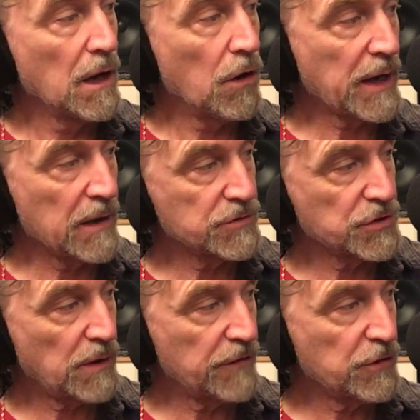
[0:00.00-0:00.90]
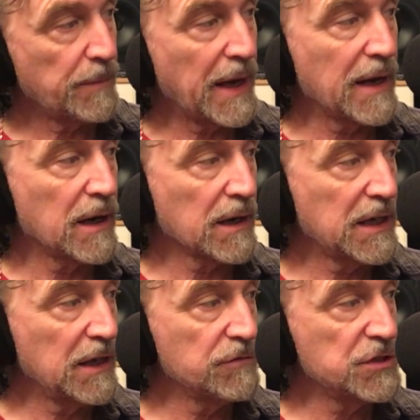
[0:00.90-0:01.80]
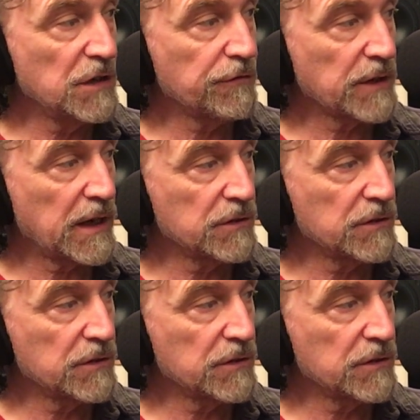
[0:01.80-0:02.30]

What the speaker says: Okay, so right off the bat, key of G flat,